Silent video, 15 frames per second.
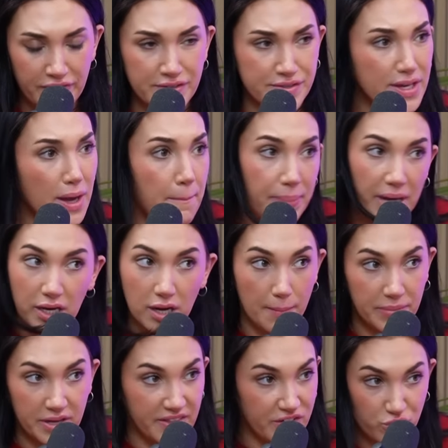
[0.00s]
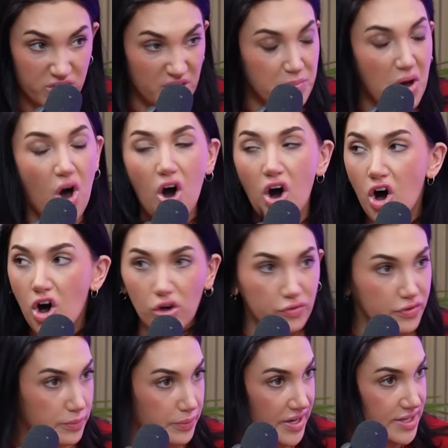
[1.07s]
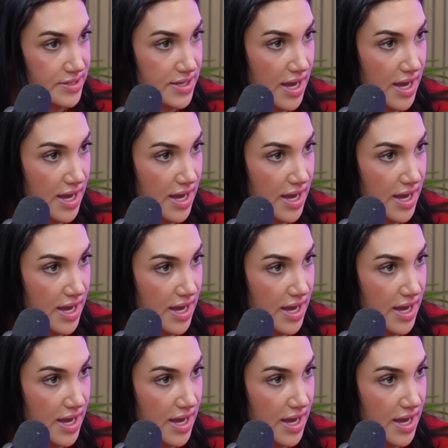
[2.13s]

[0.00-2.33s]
This is like a big company. They do them all over the place.